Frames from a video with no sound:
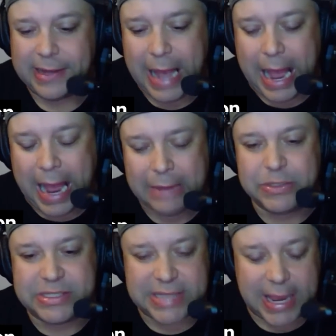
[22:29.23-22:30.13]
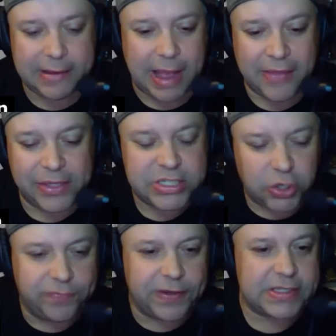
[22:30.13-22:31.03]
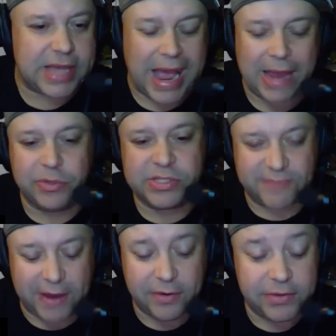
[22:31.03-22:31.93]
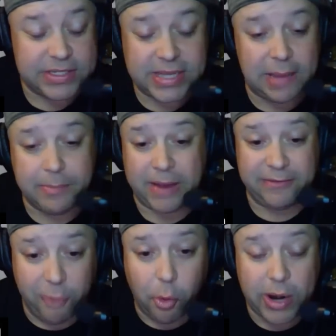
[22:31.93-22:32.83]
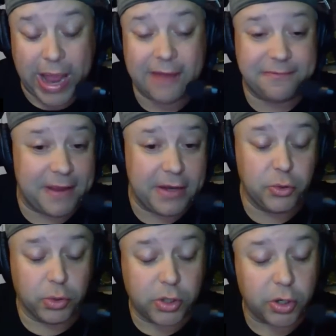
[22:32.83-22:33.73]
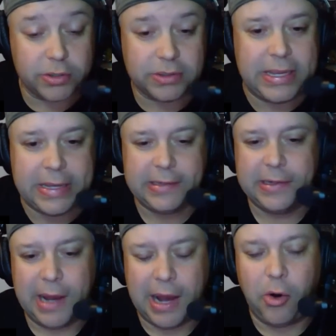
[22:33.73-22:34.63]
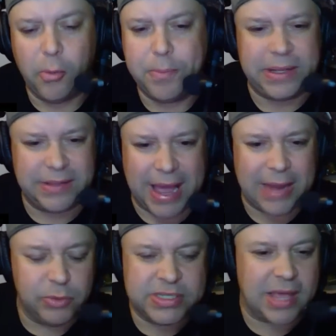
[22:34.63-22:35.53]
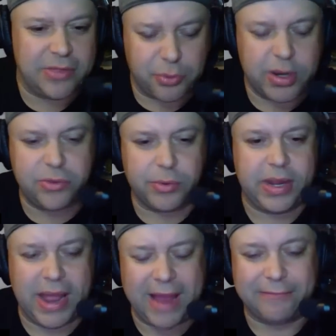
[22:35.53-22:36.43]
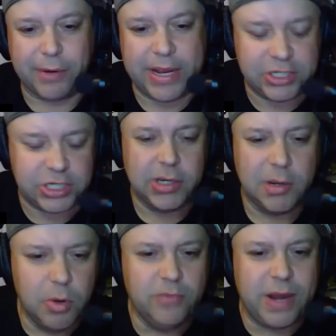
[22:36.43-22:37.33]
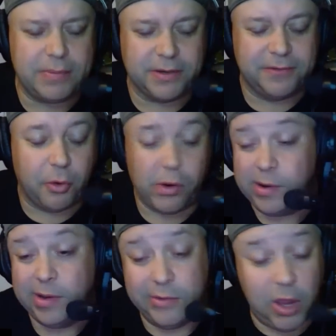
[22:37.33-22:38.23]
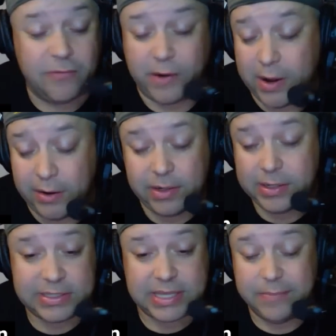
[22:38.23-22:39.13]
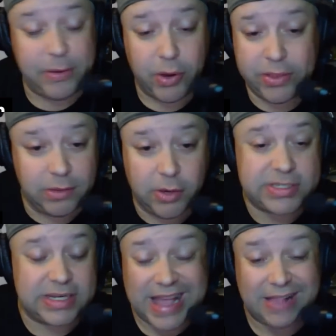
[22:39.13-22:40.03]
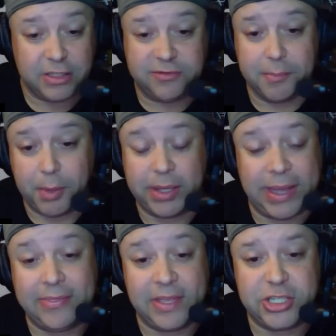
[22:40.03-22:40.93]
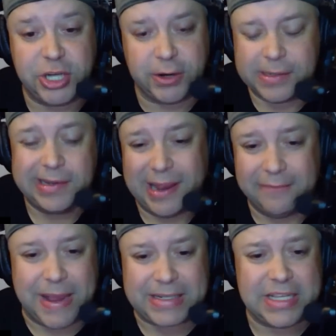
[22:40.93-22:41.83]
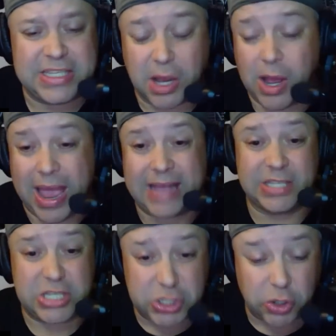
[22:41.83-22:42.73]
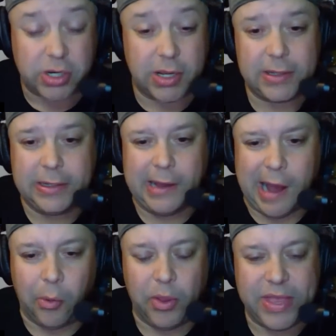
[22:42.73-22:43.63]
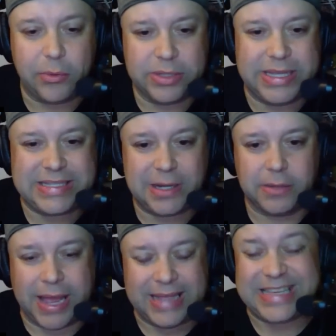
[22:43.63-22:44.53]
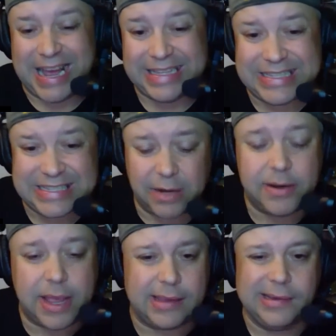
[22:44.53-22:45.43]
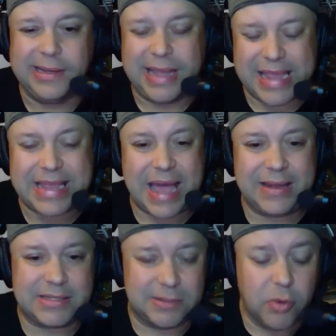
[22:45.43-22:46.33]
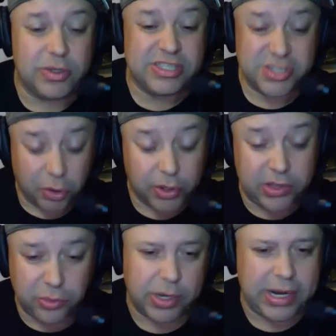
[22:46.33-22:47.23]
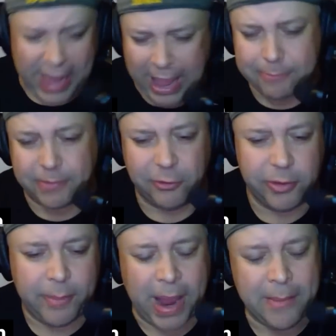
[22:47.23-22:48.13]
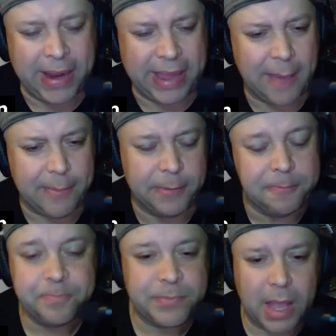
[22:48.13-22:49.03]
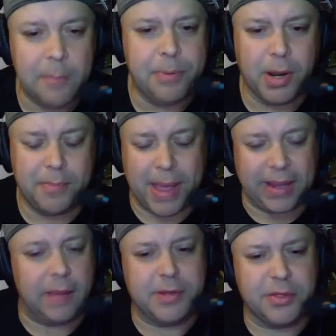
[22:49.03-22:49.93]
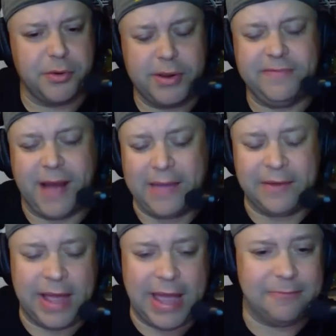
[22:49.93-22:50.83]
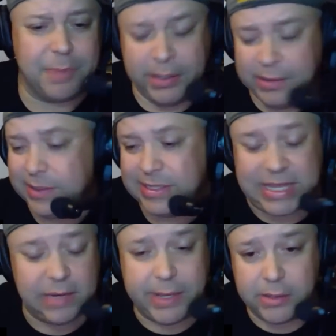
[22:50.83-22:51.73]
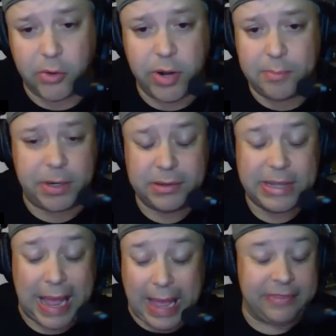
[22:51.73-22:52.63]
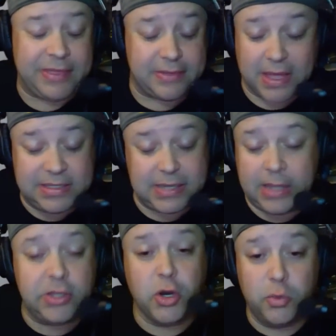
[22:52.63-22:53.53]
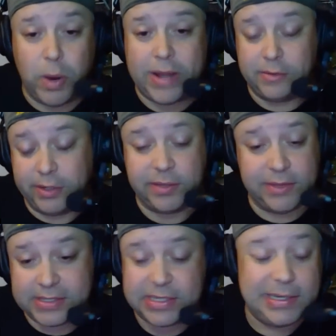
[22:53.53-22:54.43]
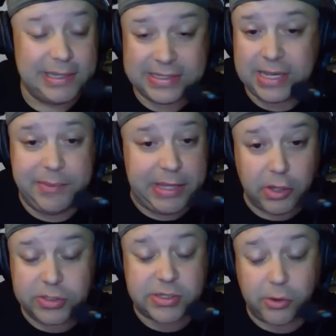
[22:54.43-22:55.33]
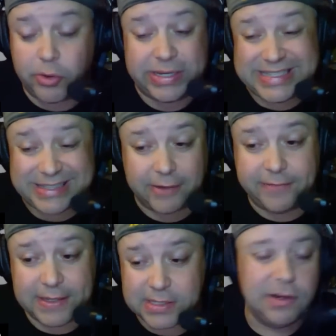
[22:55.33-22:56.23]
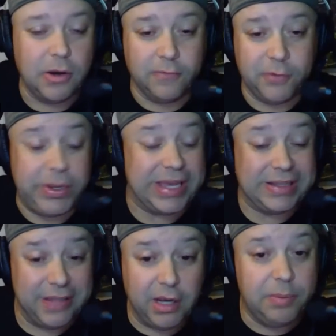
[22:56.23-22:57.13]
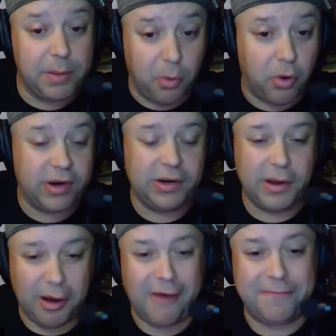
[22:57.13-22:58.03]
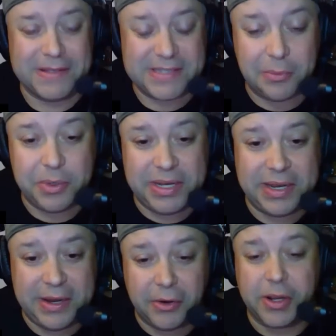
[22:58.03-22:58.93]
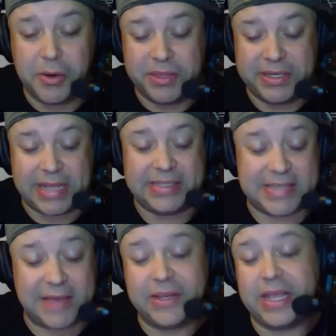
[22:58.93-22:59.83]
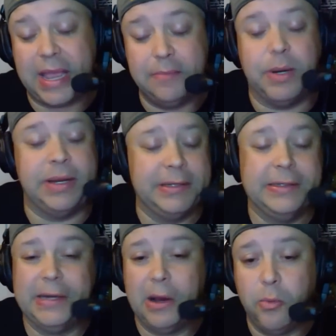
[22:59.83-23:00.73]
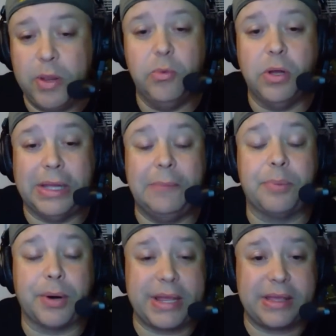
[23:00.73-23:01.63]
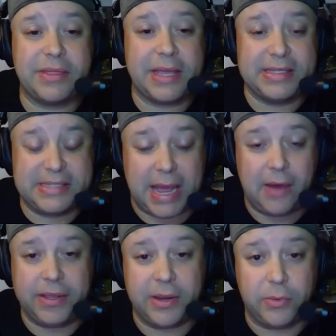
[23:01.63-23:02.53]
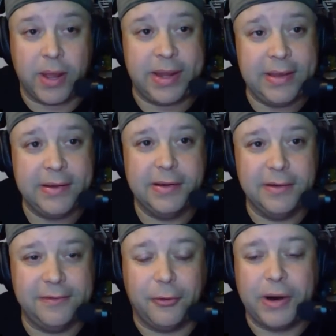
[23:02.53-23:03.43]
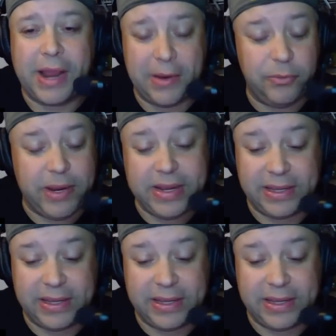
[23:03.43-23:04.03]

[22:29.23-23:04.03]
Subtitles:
I would say on the surface, I was favored in this game by 4 at FanDuel currently. Opening line was at 3, 3.5 range, moved up to 4. The over-under, it's going to be one of the lowest in college football again this year. In fact, I saw at Circa when they released their lines on Sunday, it got as low as 33.5 before the buyback happened and put it back up to 35.5. But it's going to be a low number. I think that's a good way to look at this. There's going to be a low-scoring slugfest. Hopefully we get a little bit more offense than we did a year ago in the 10-7 game. But we will break things down and get ready for Hate Week.